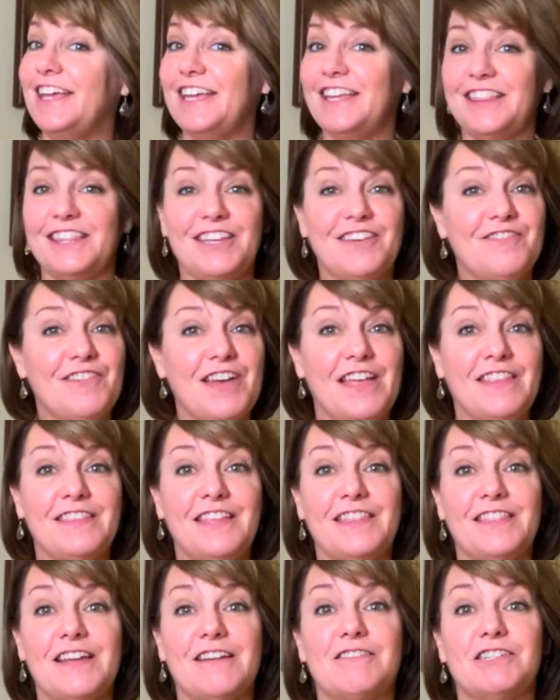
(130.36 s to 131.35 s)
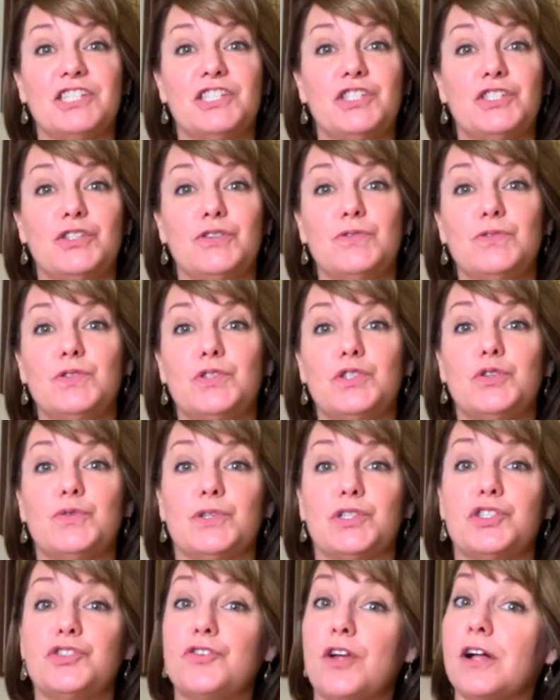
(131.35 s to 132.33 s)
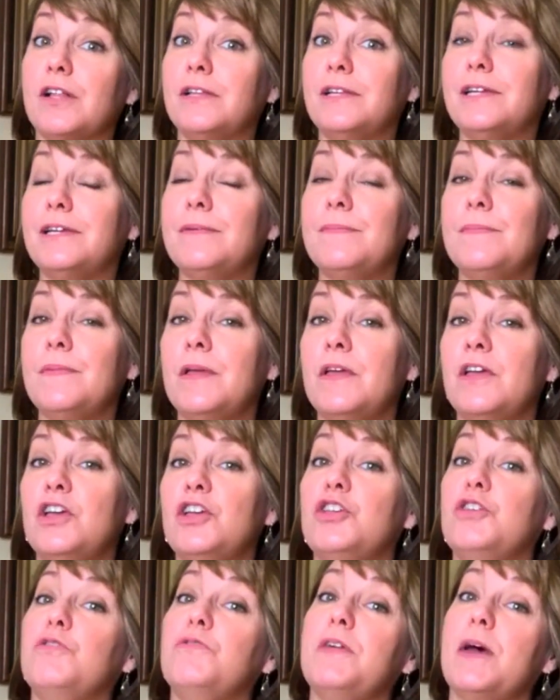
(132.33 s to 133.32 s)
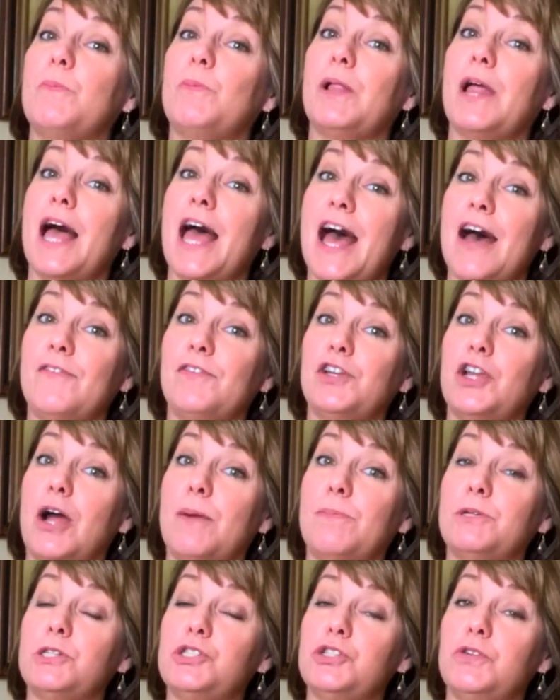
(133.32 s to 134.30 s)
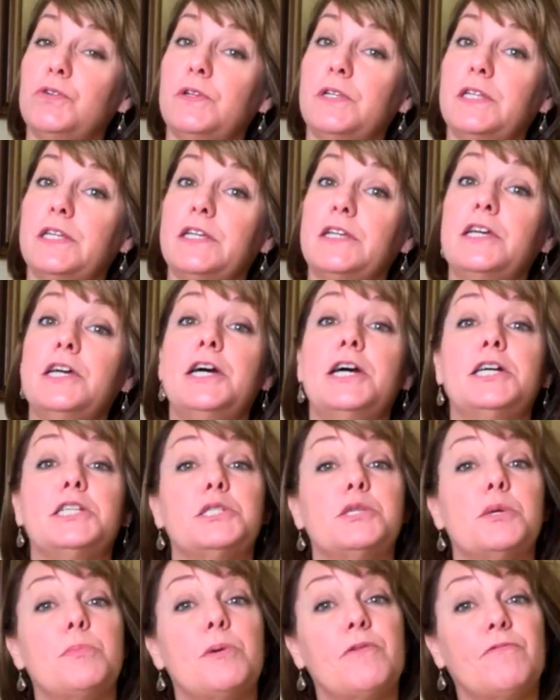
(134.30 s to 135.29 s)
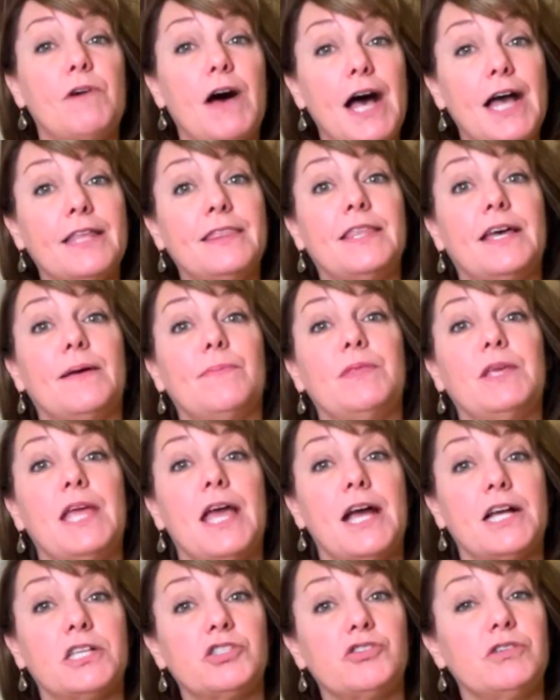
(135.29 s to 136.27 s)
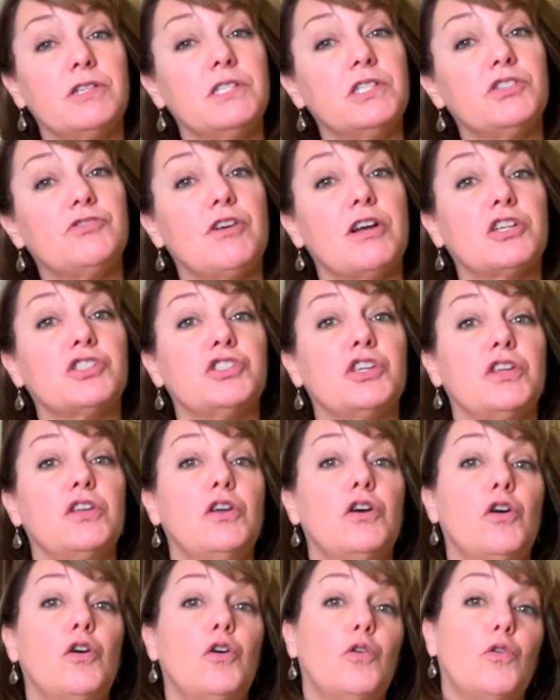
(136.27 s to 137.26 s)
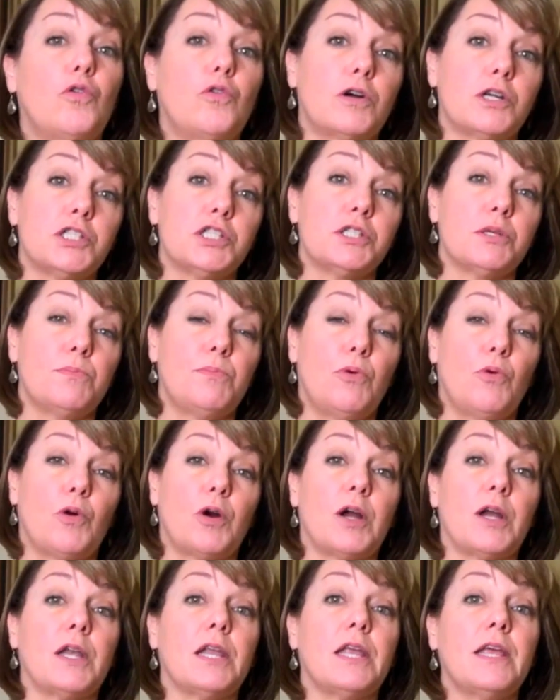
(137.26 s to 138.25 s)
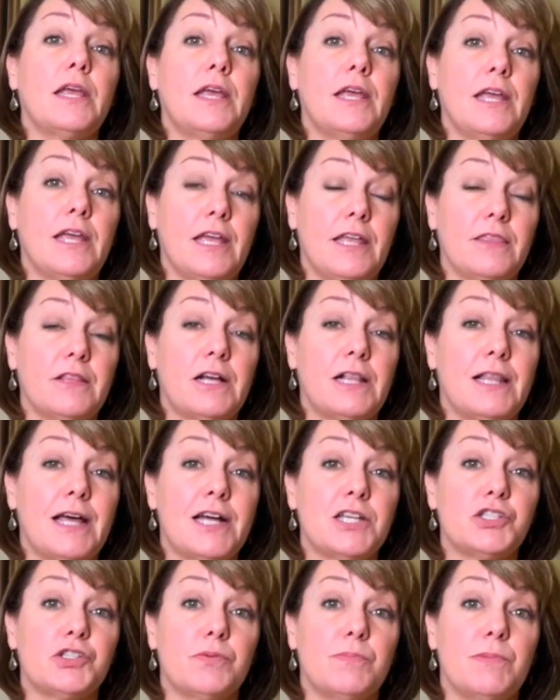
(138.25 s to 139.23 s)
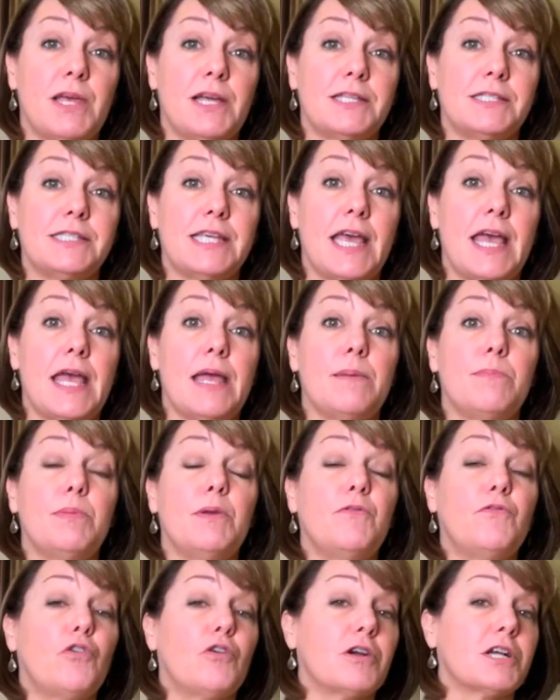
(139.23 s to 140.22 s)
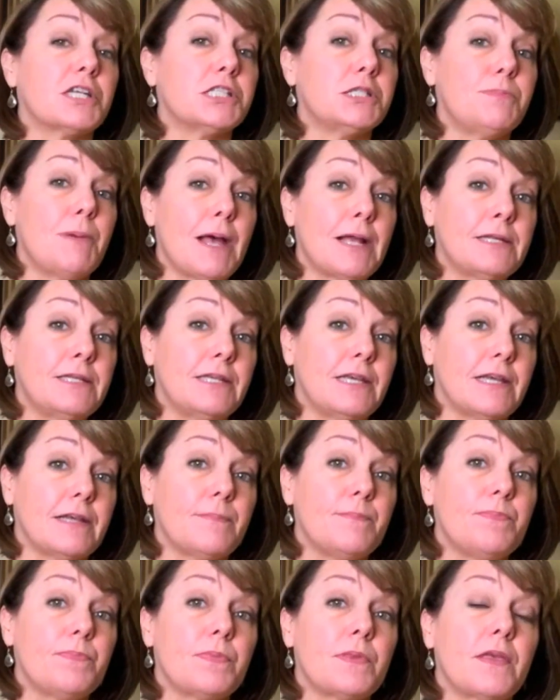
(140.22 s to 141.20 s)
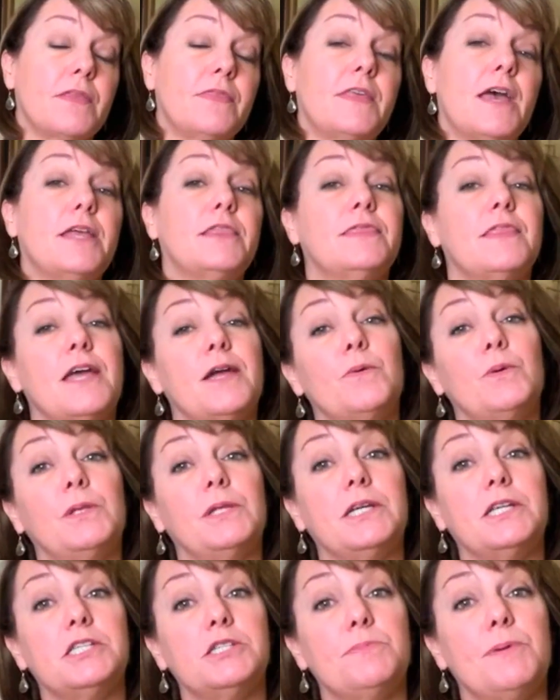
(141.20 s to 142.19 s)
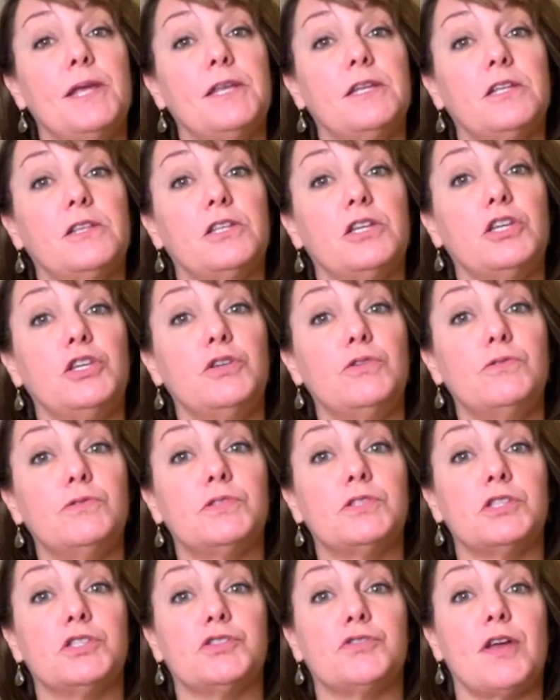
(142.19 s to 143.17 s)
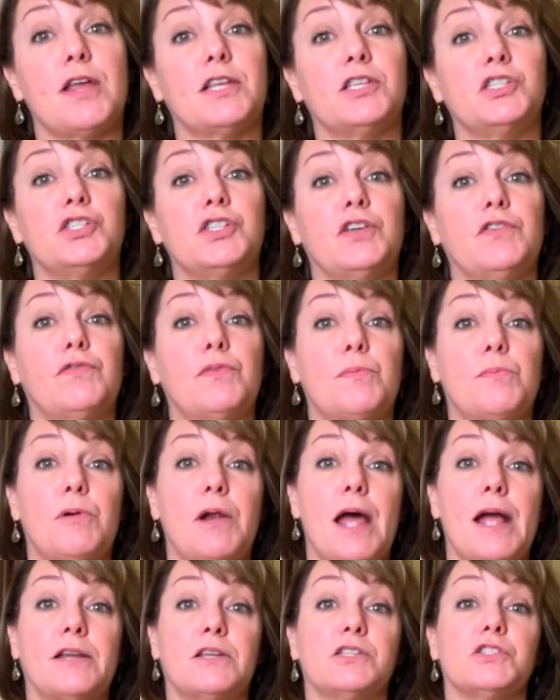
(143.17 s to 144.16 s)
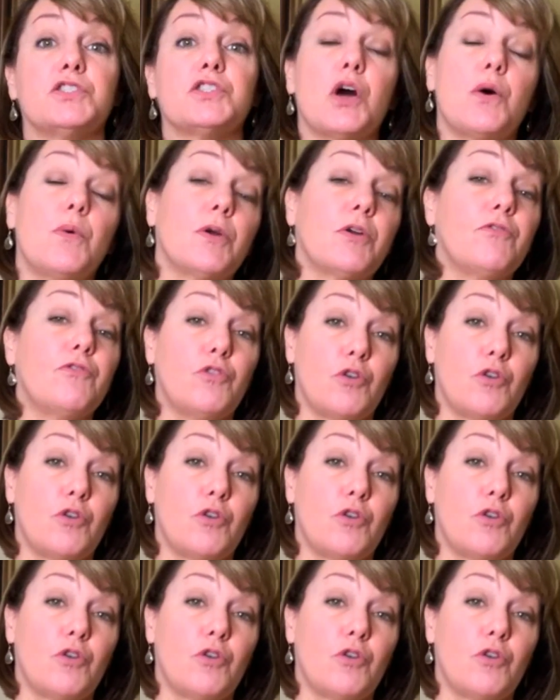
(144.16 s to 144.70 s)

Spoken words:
In the event that there are students who are struggling, you then will have an opportunity to provide them the extra instruction or support in the classroom that day before expecting that they will independently use the strategy for practice going